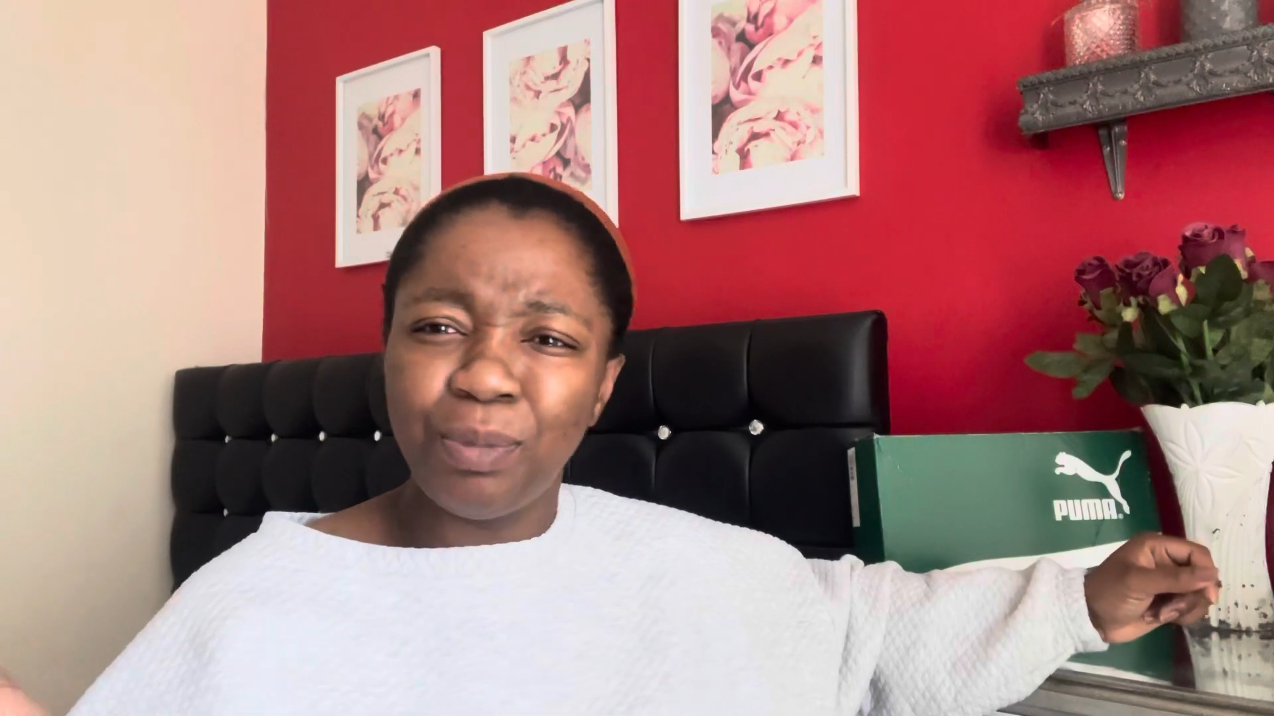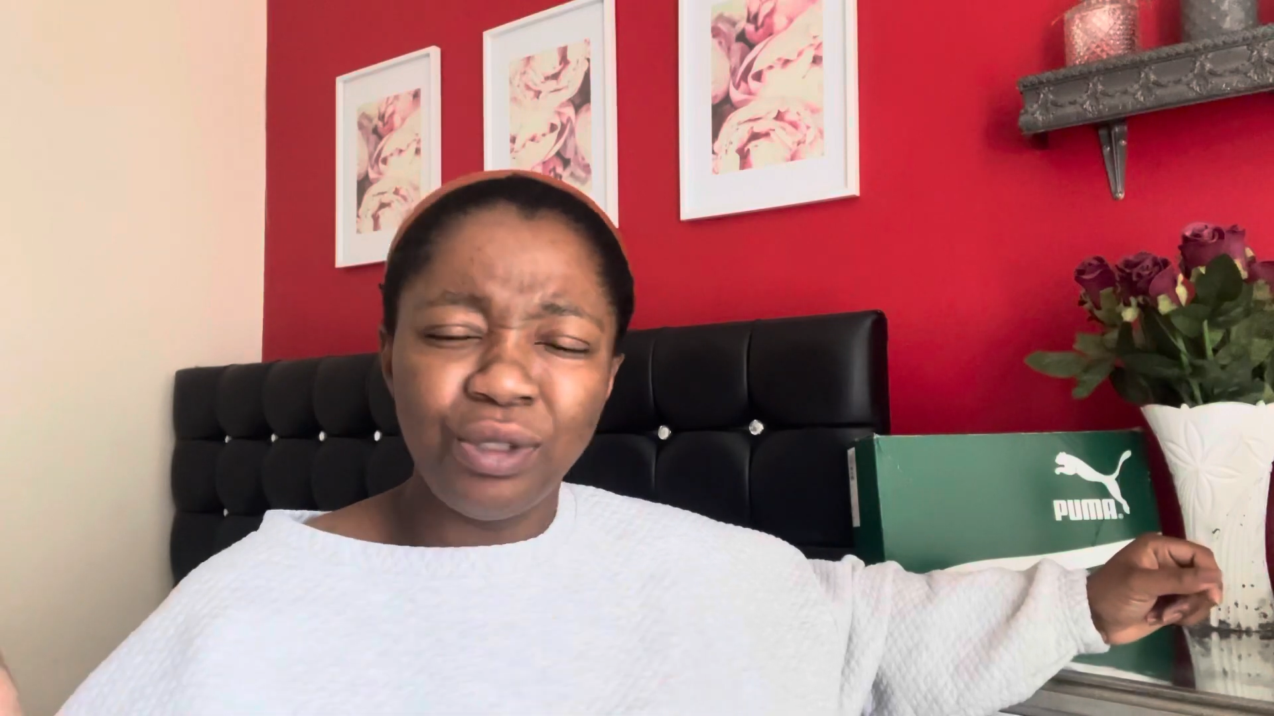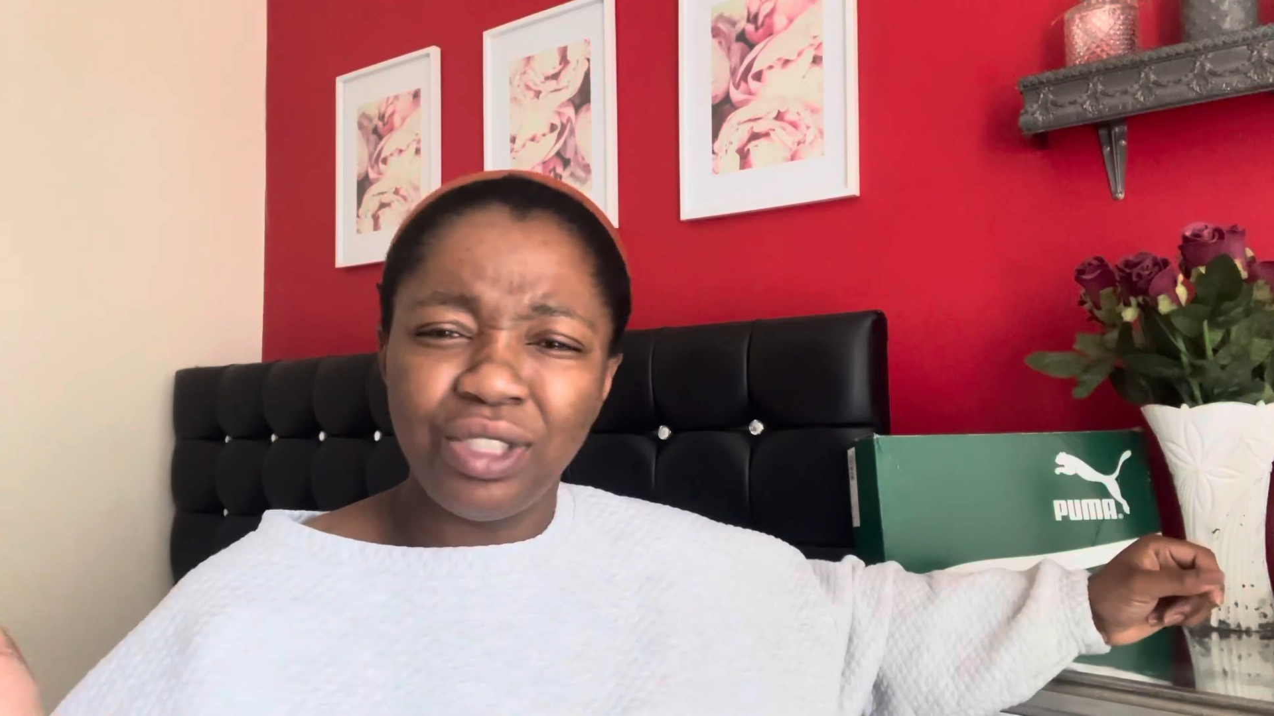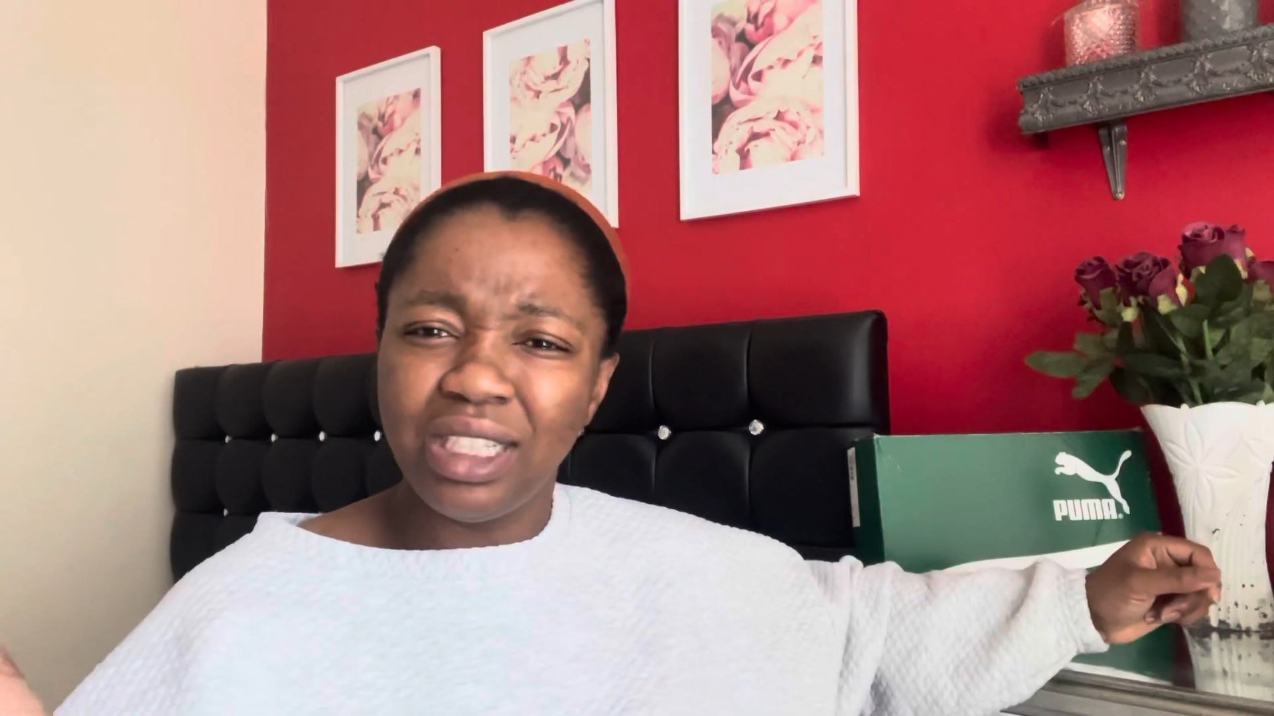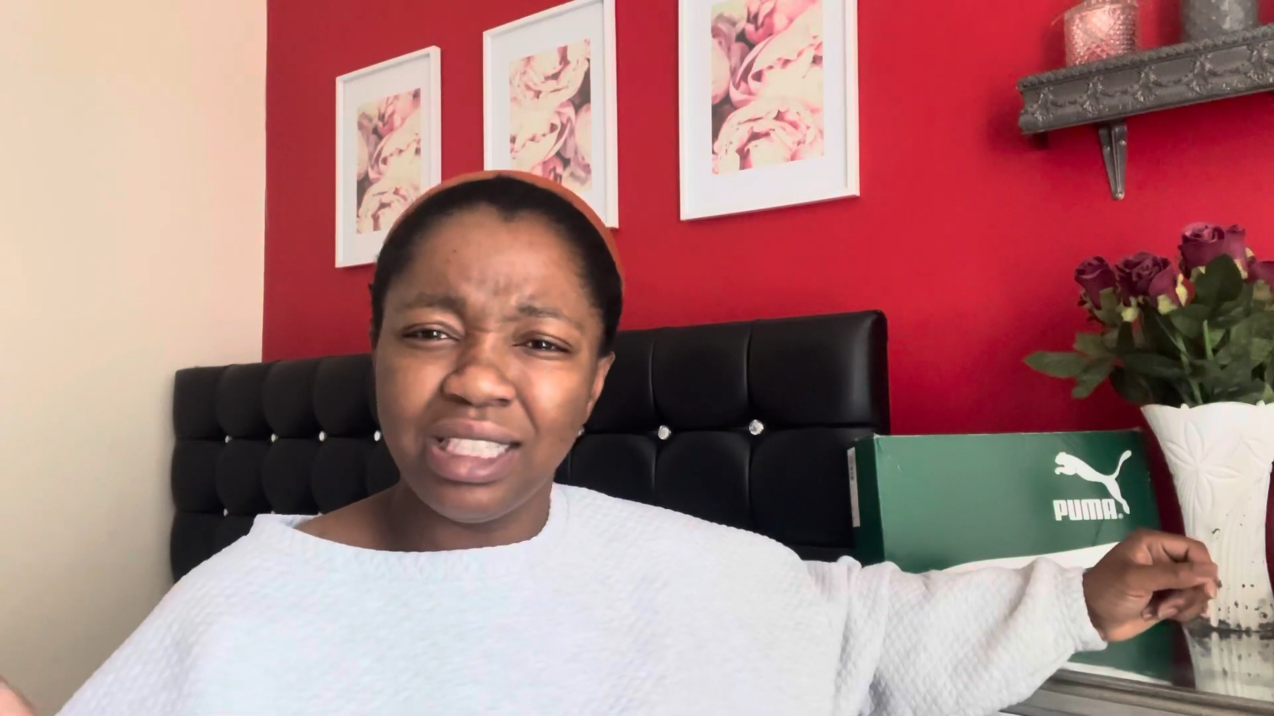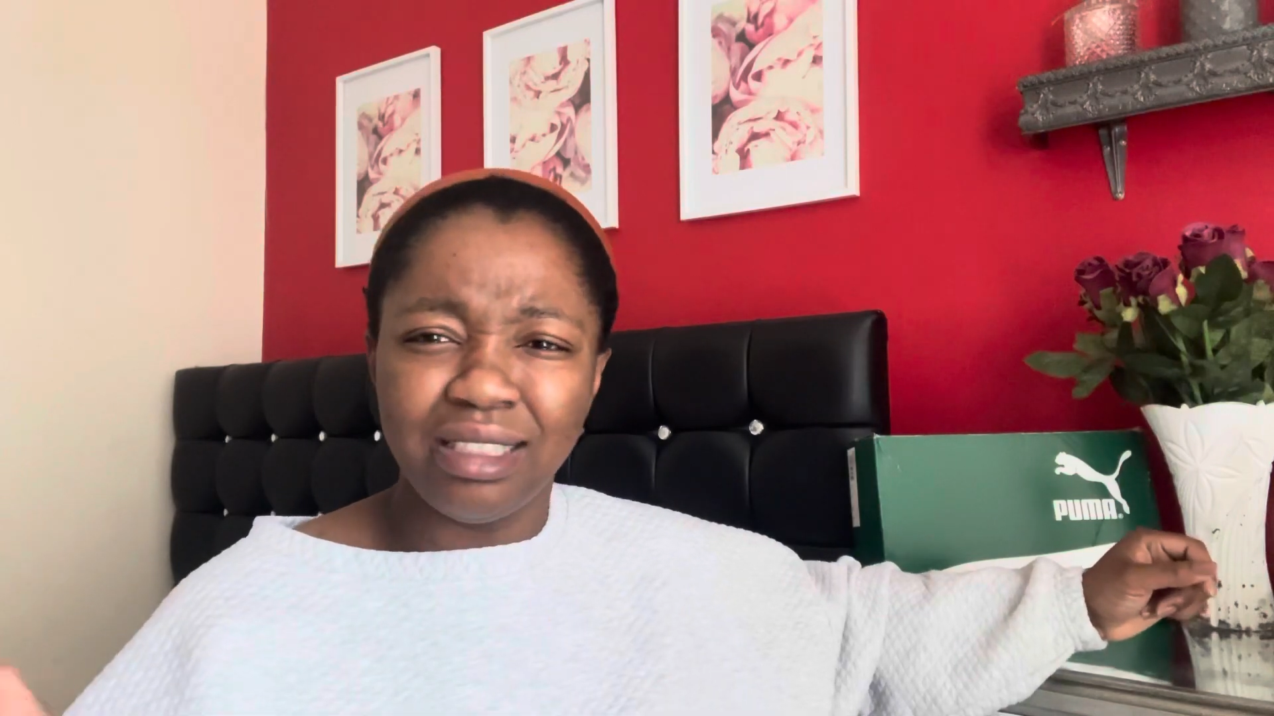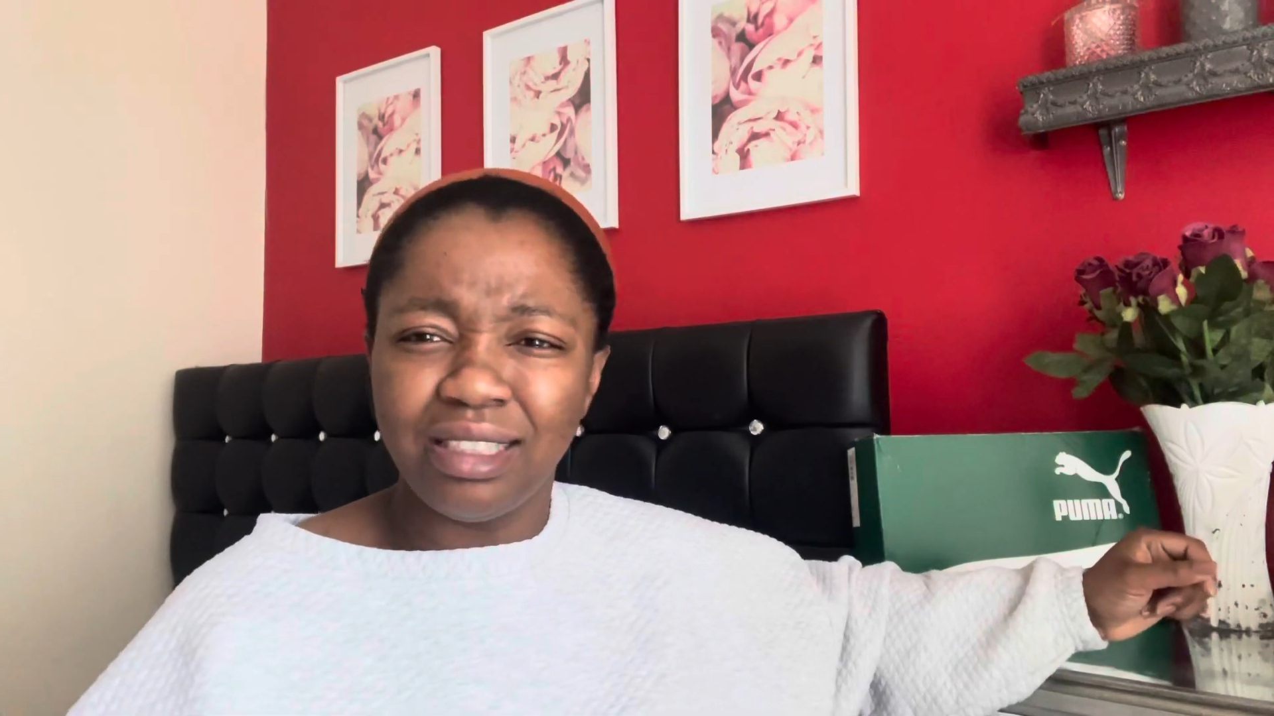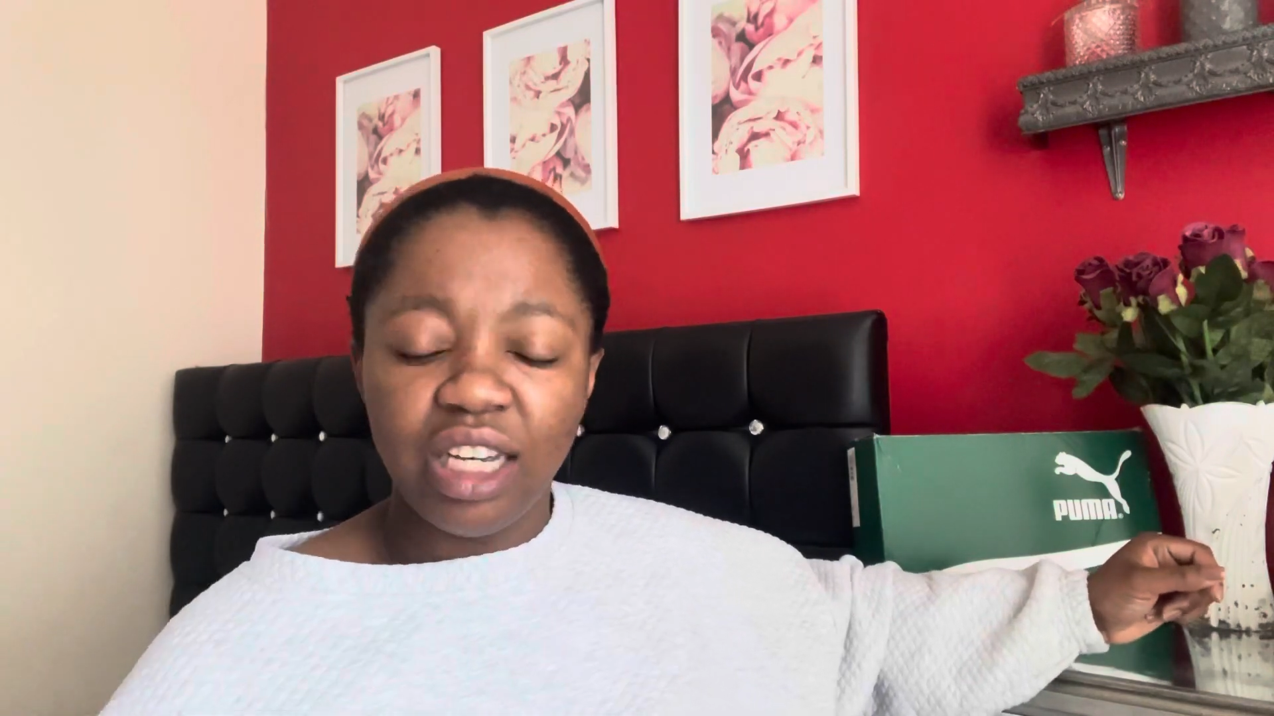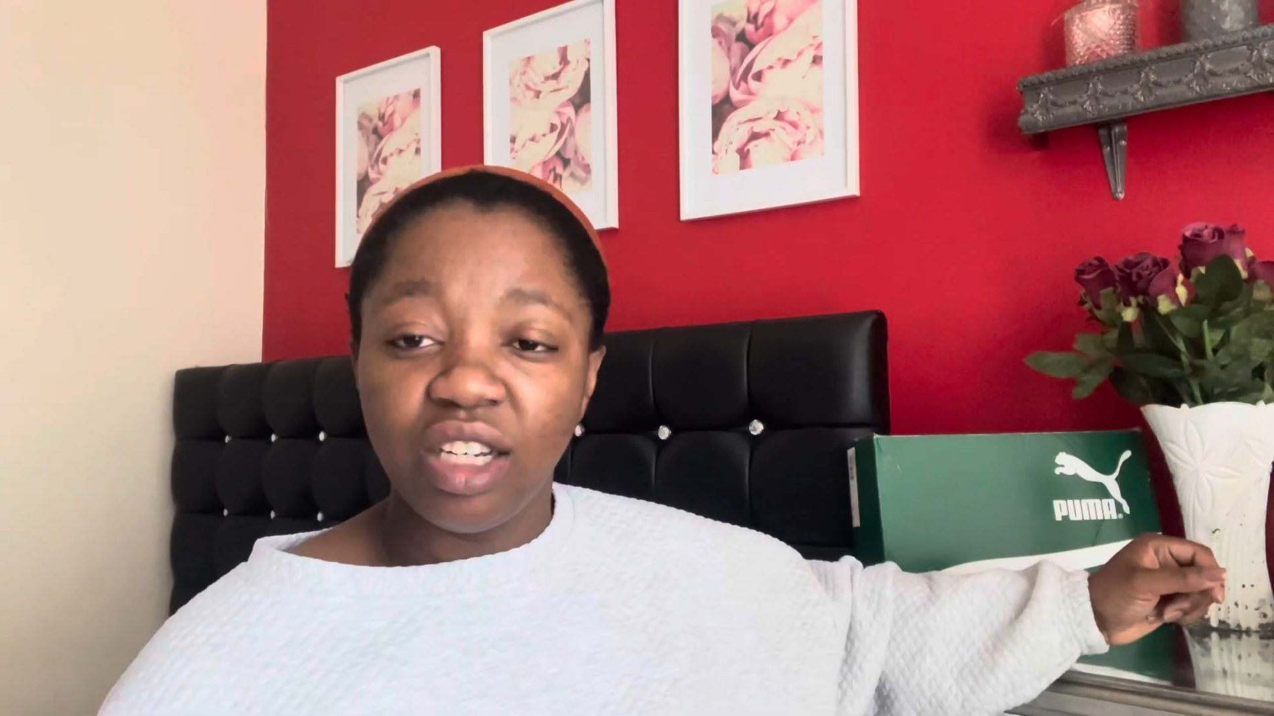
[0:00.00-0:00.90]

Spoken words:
pushes,